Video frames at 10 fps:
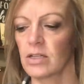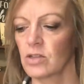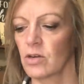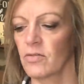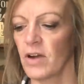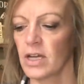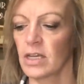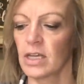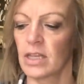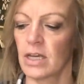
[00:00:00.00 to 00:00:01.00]
So if I
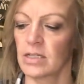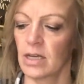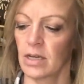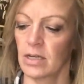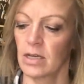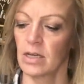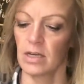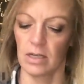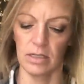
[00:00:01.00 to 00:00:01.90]
can get that done at